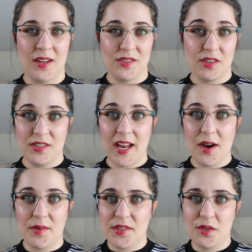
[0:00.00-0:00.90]
So today
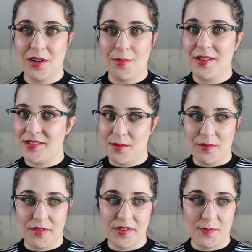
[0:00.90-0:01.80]
I want to talk about some
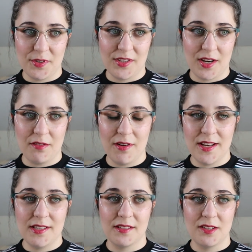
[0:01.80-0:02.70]
of those books that I
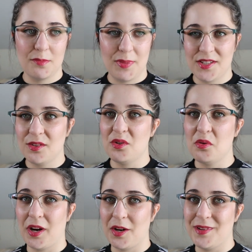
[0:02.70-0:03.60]
read based on
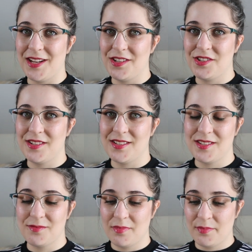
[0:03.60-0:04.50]
your
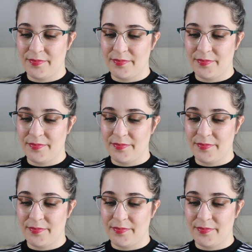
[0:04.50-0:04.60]
recommendations.